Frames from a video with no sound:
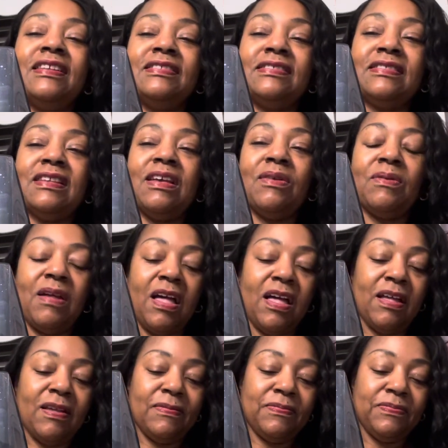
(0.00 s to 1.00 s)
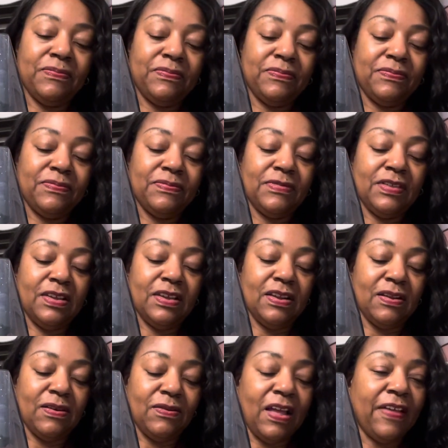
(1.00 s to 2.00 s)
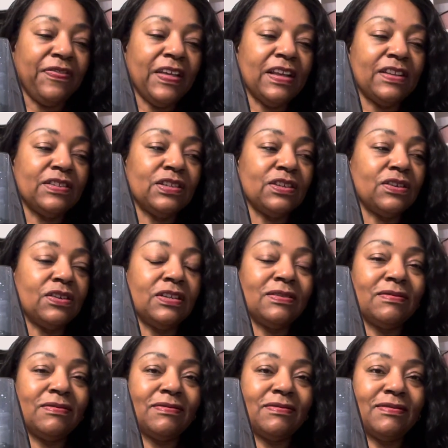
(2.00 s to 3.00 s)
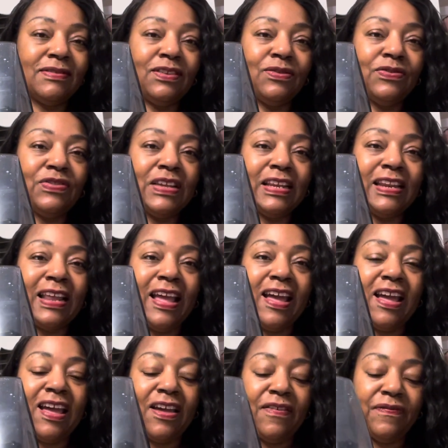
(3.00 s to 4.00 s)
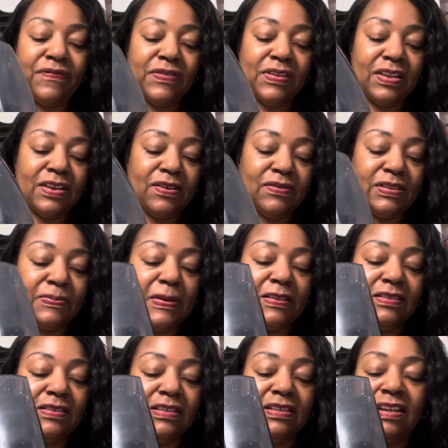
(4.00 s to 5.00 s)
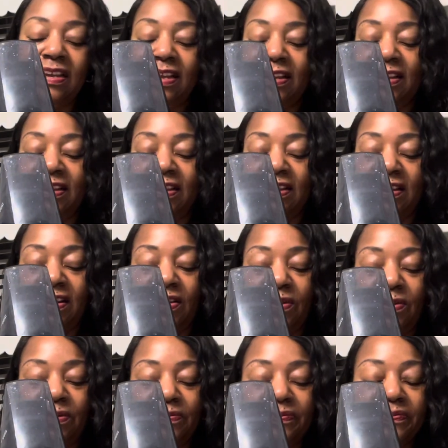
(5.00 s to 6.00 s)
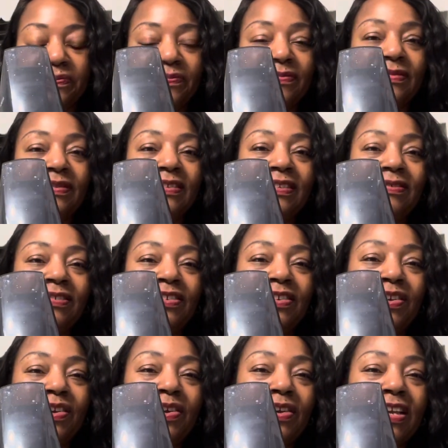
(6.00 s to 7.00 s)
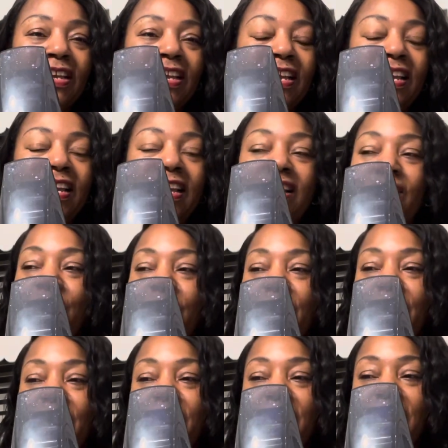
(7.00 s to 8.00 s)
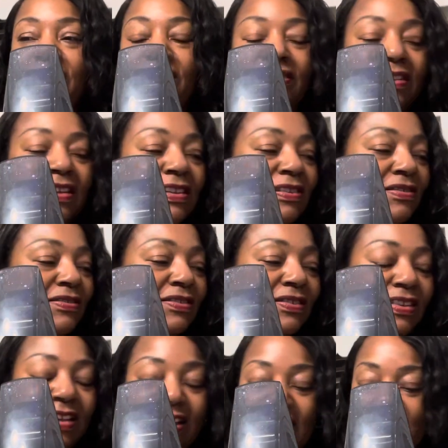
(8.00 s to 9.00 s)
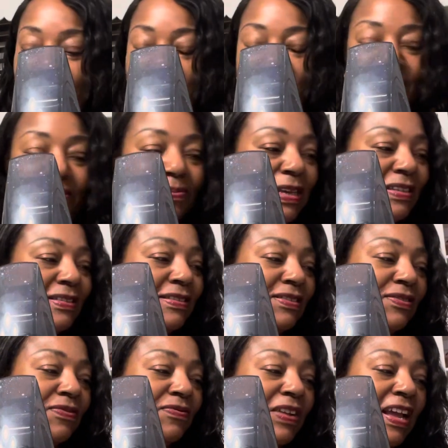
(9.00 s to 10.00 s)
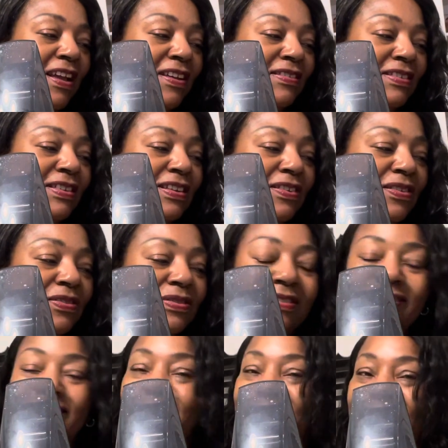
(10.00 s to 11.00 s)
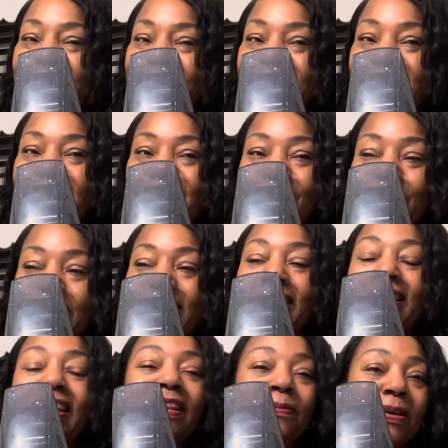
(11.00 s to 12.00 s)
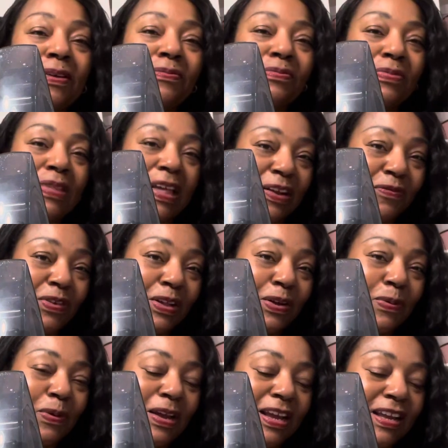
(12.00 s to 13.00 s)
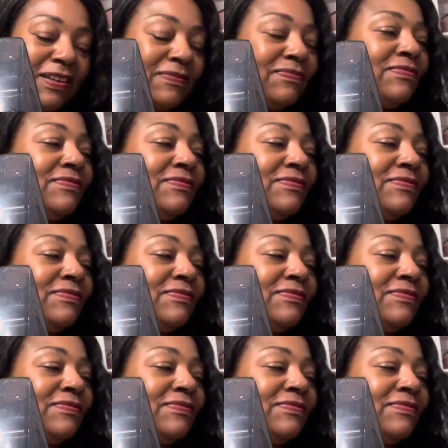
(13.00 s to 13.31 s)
So, I think it's a good little thing to have, especially, when you're cooking, or, you got little messes around, you just want to get them up like really quick,